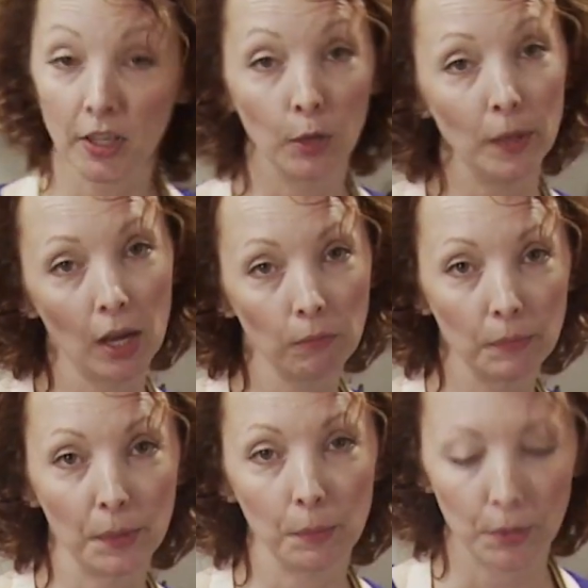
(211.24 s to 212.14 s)
Here we go.
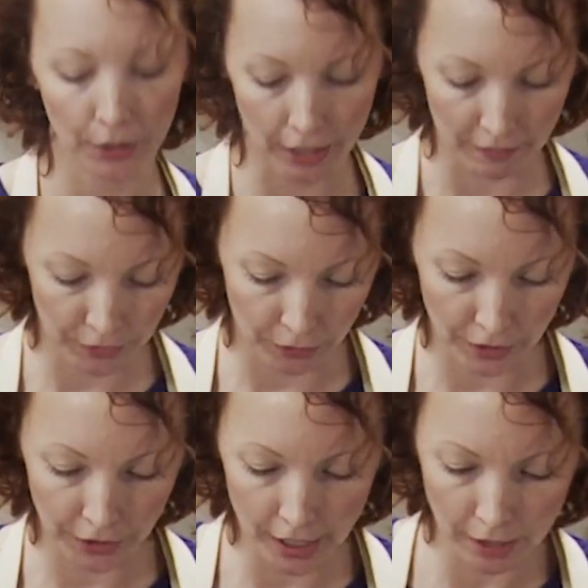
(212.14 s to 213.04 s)
I'm going to pull it off the
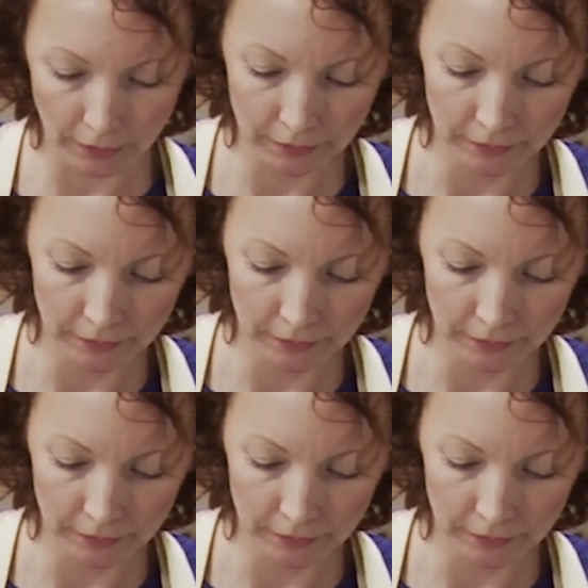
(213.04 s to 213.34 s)
griddle now.